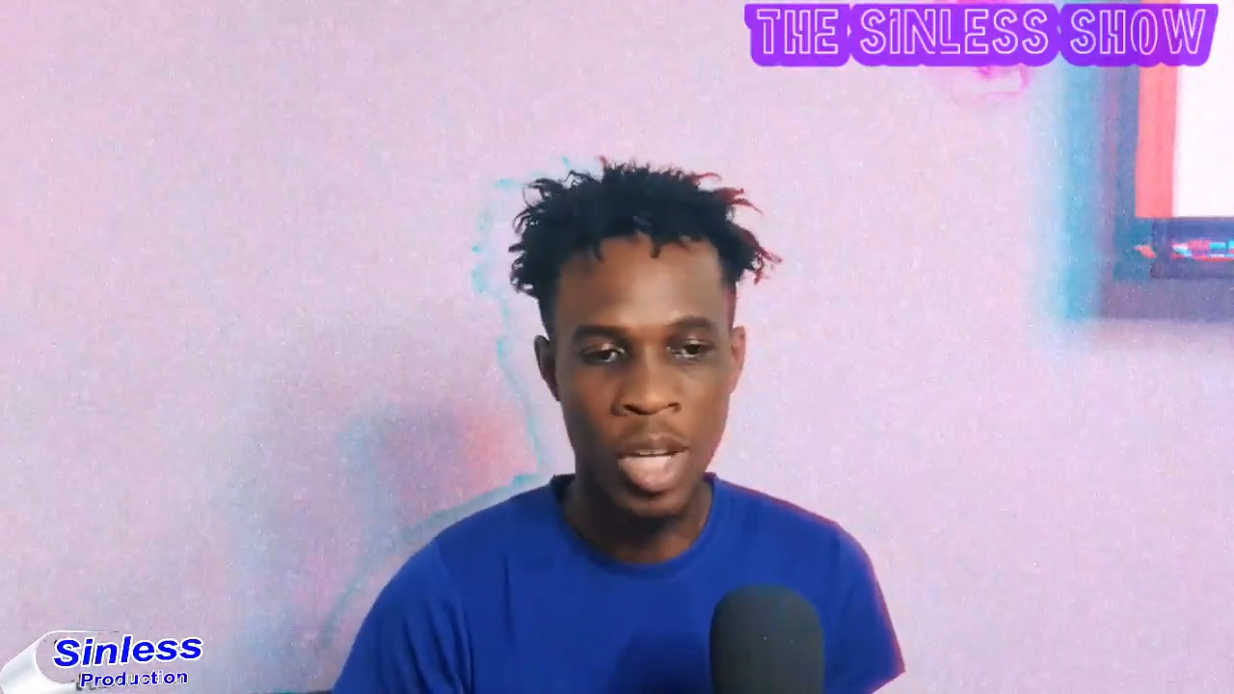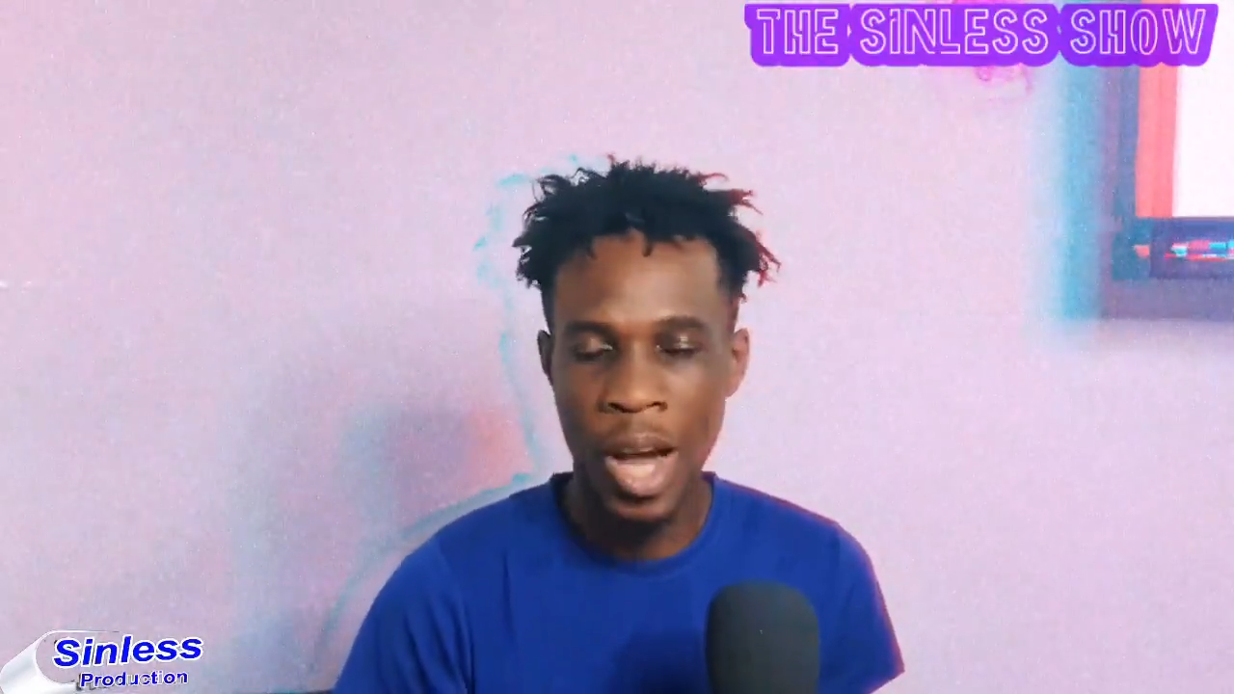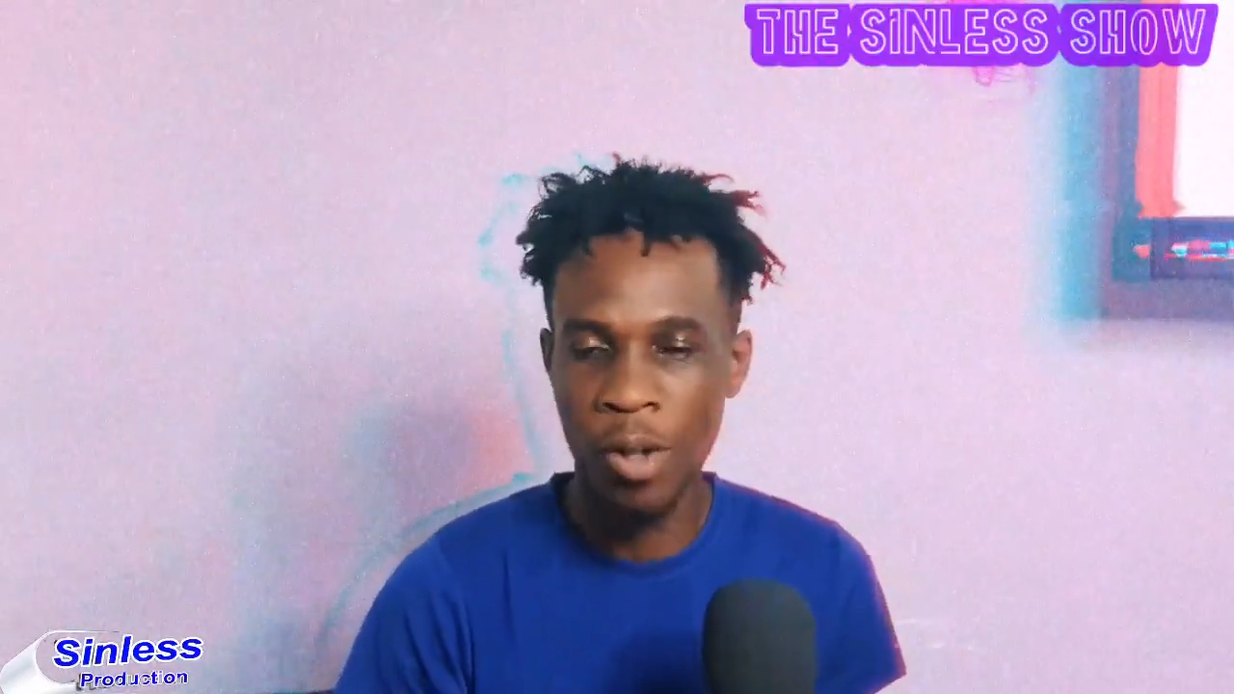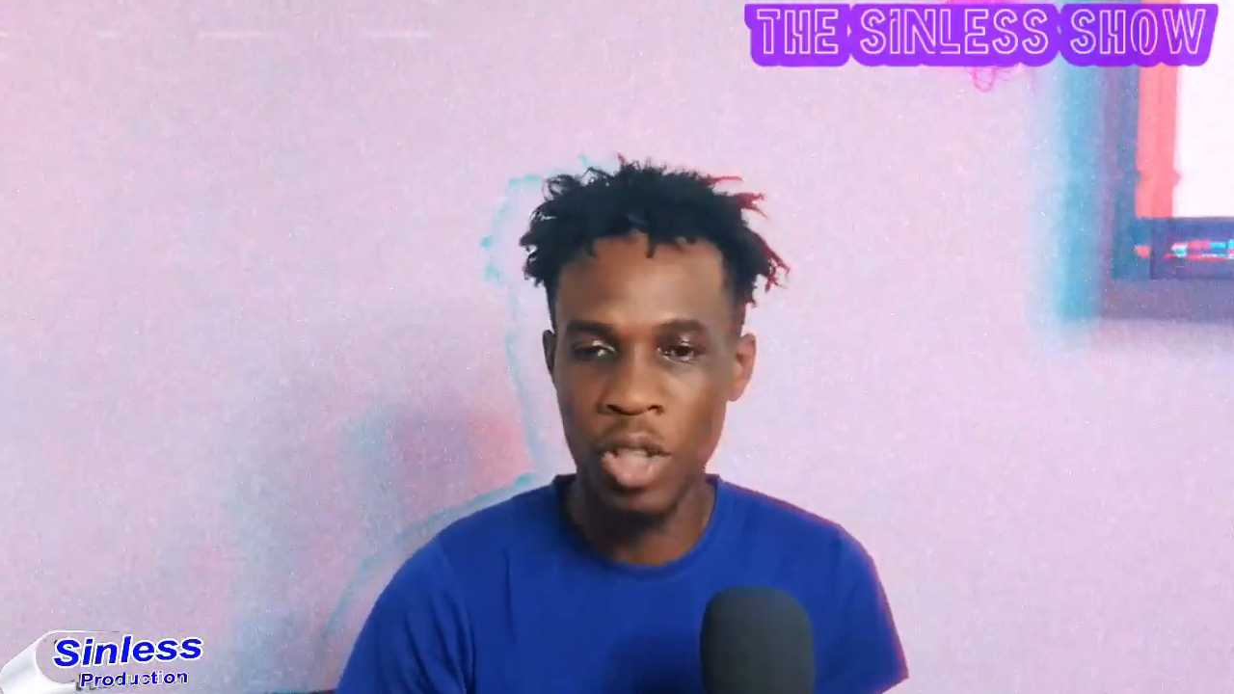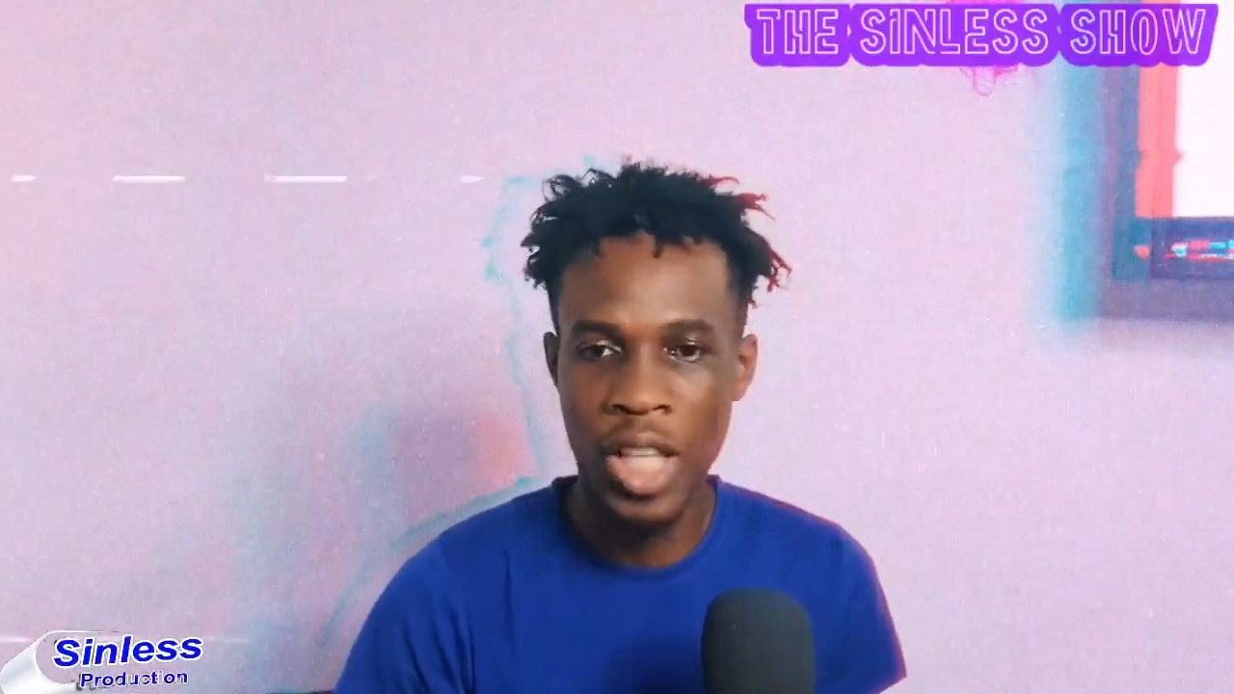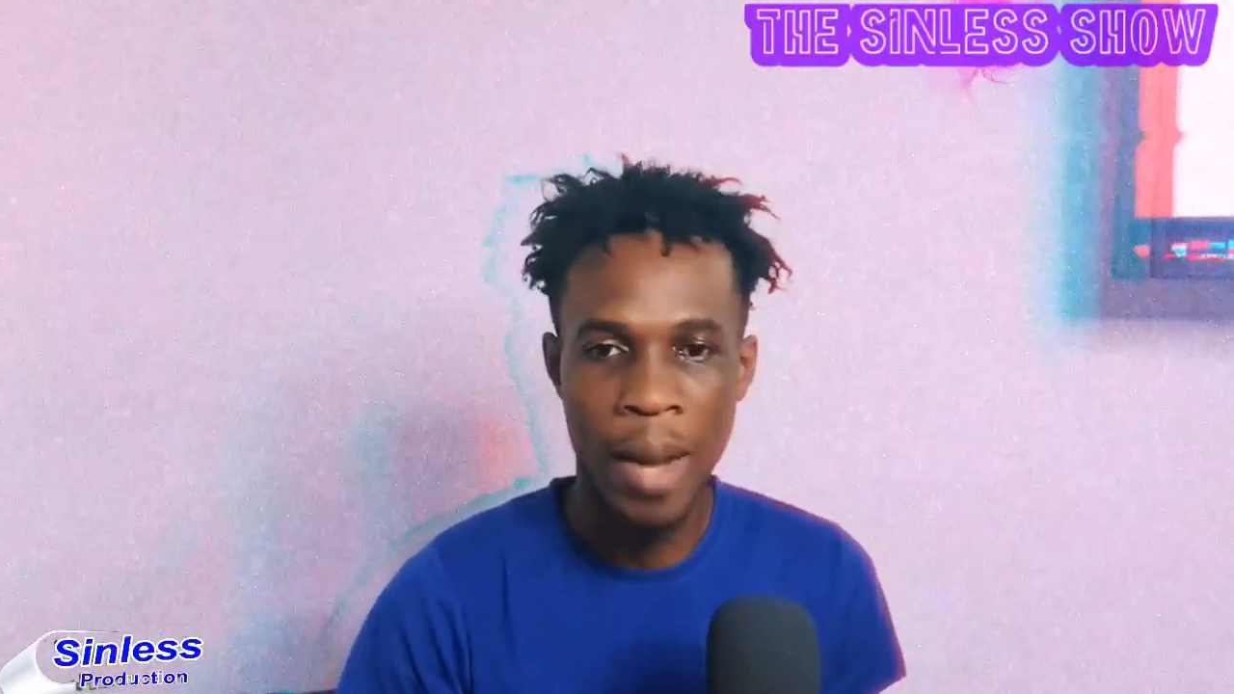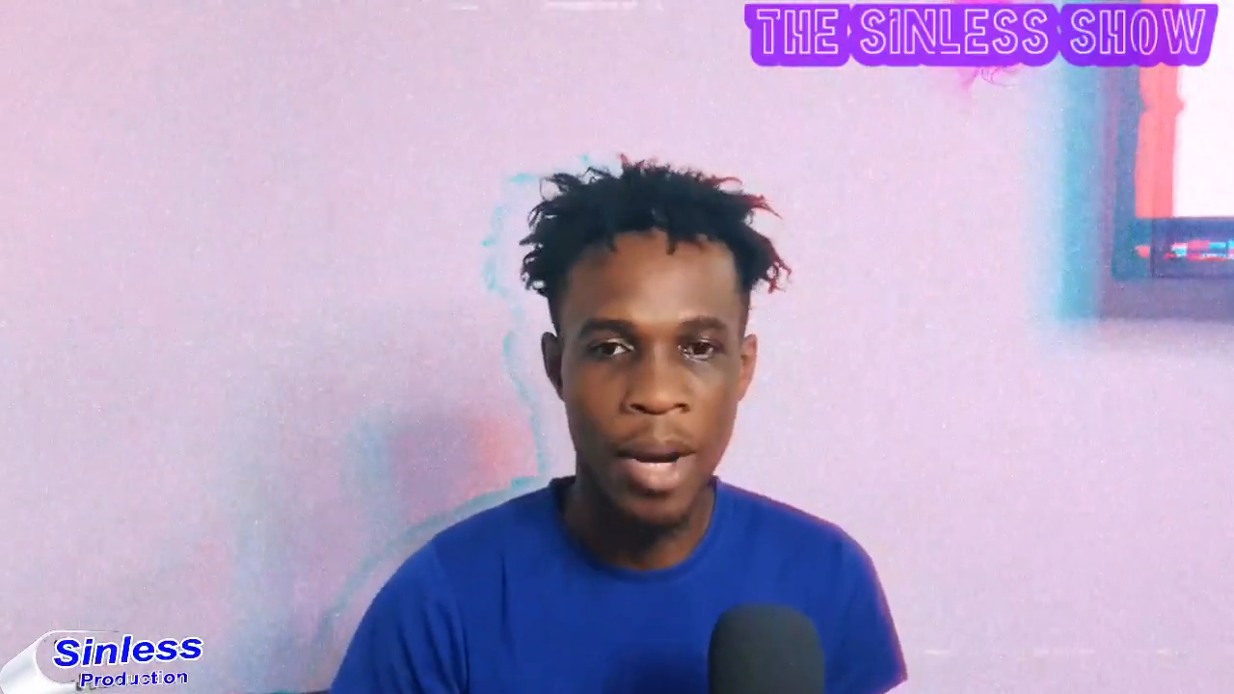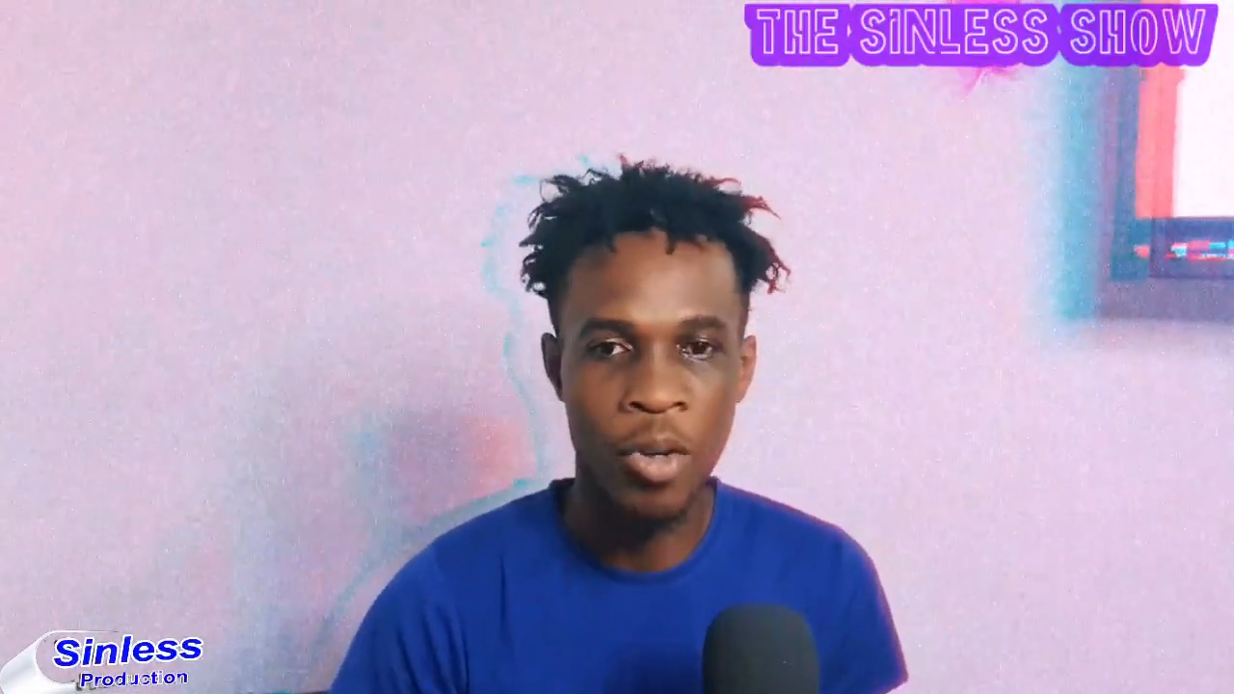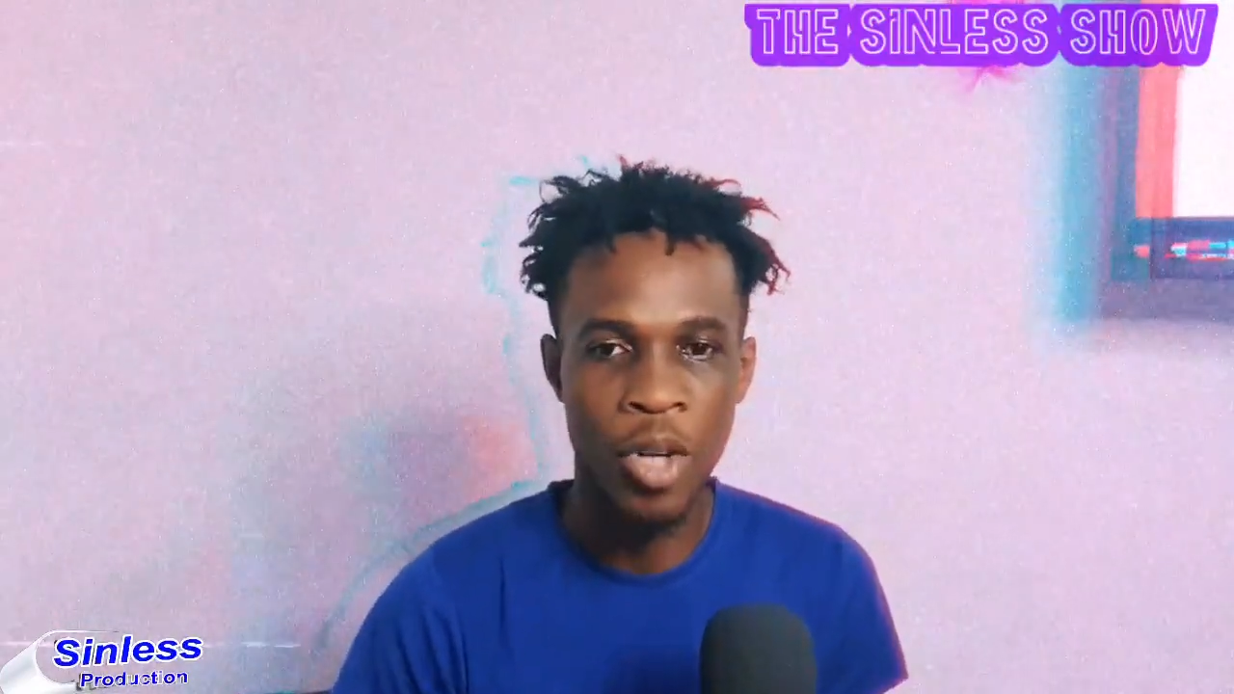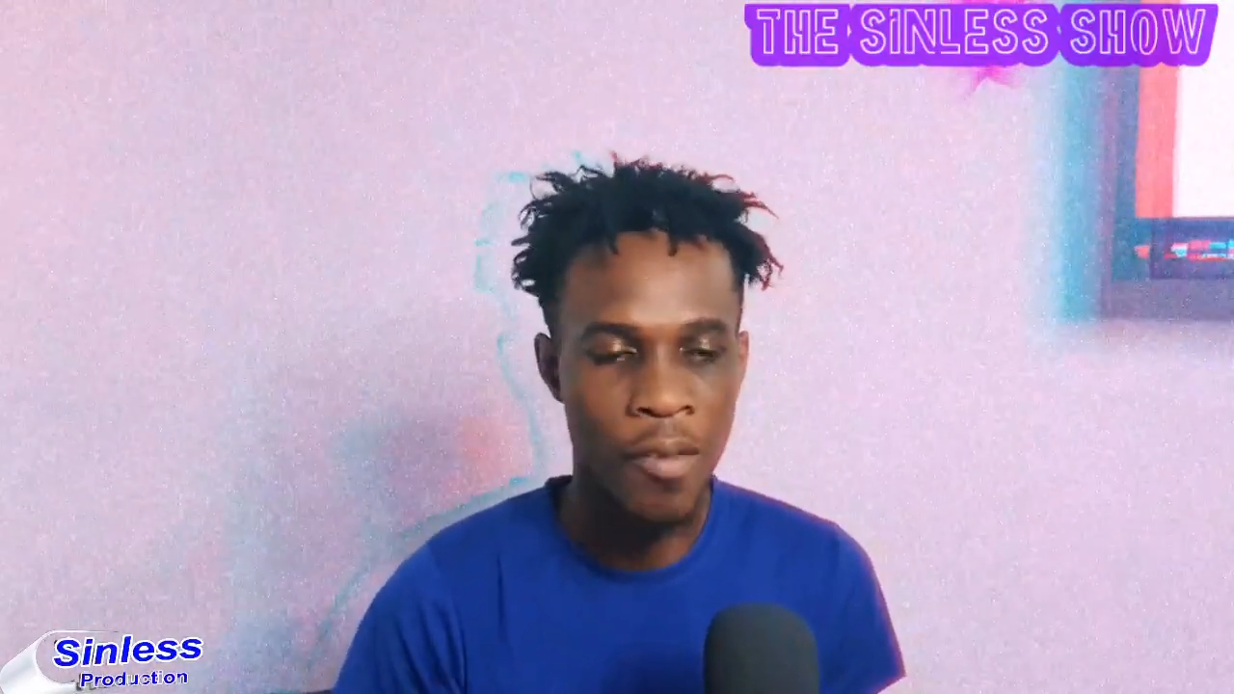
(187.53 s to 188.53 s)
I want to see
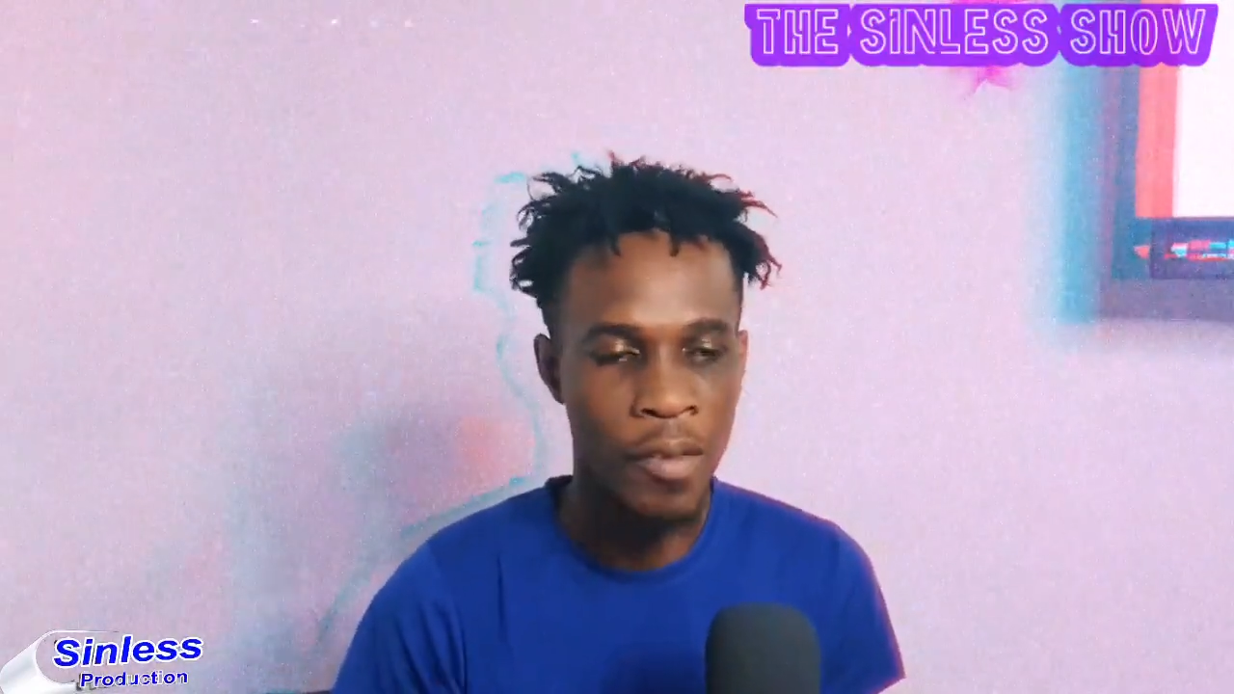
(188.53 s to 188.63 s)
Amerado